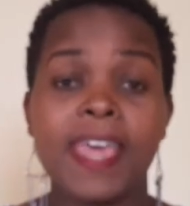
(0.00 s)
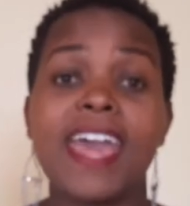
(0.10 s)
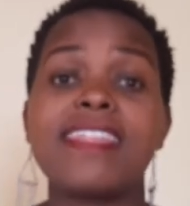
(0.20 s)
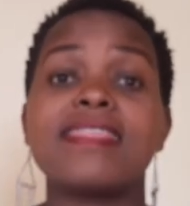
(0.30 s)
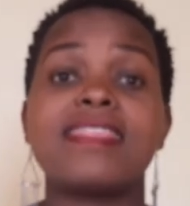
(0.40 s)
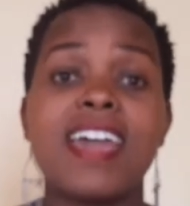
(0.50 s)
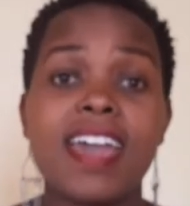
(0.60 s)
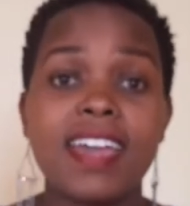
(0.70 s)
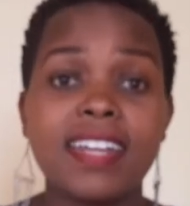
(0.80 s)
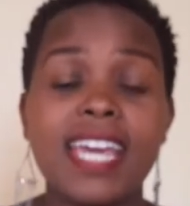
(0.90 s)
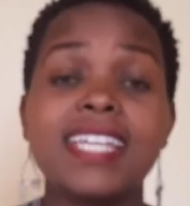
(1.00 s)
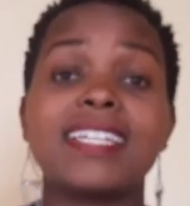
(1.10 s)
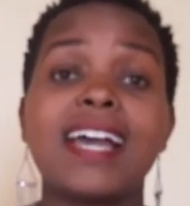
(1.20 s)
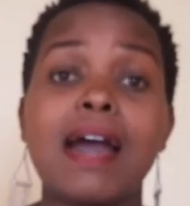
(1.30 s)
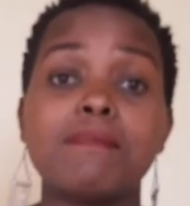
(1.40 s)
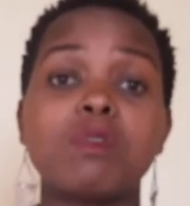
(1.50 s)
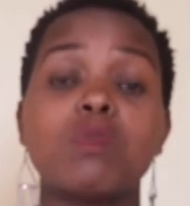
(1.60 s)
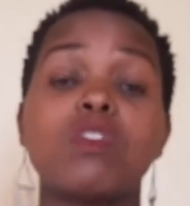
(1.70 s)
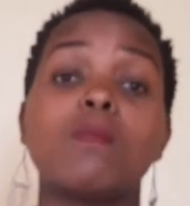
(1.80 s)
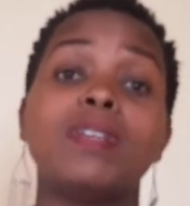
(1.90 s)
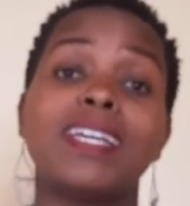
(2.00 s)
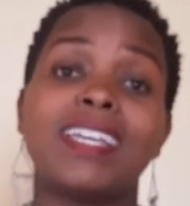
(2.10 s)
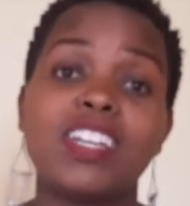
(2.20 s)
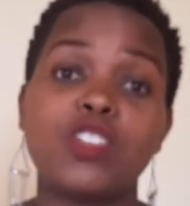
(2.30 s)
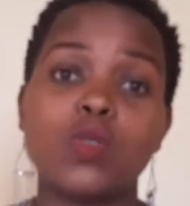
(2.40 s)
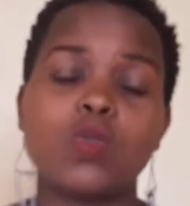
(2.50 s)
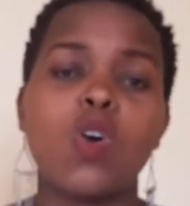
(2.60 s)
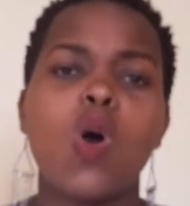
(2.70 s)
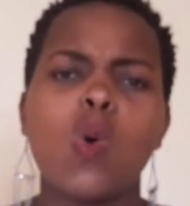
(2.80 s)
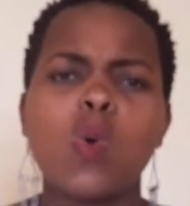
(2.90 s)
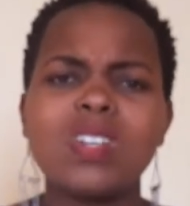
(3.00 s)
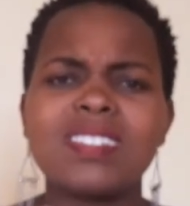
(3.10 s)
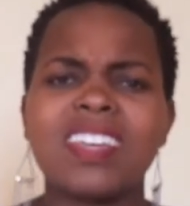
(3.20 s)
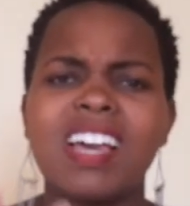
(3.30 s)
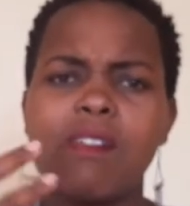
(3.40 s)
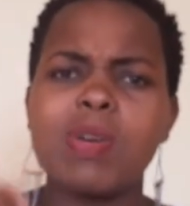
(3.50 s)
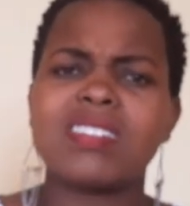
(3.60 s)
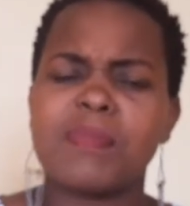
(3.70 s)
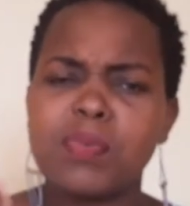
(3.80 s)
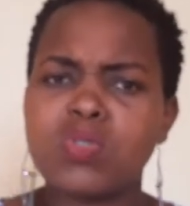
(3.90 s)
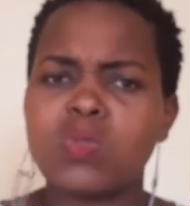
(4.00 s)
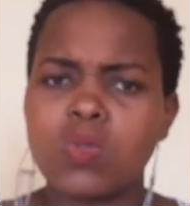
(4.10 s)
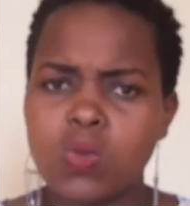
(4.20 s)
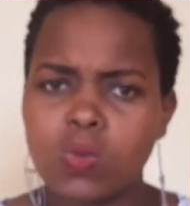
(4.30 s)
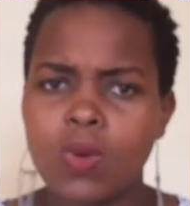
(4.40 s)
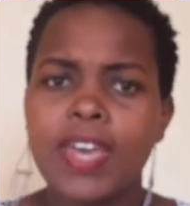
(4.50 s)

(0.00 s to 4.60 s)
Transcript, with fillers: And then it comes with obligations. What is the government supposed to do?